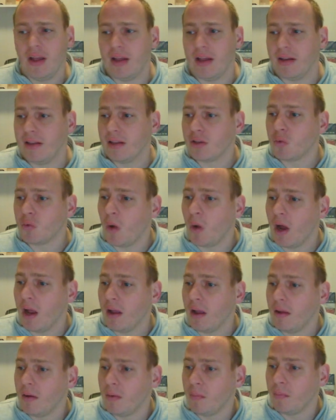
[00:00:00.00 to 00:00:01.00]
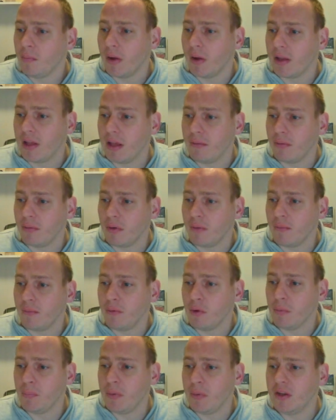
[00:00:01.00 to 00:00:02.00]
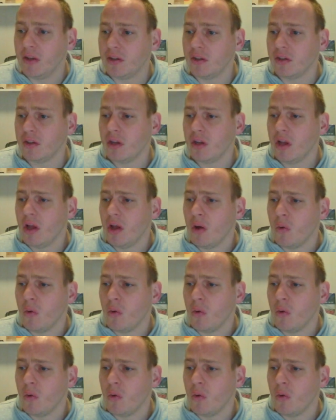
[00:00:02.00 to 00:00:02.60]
and that's why by giving a few pieces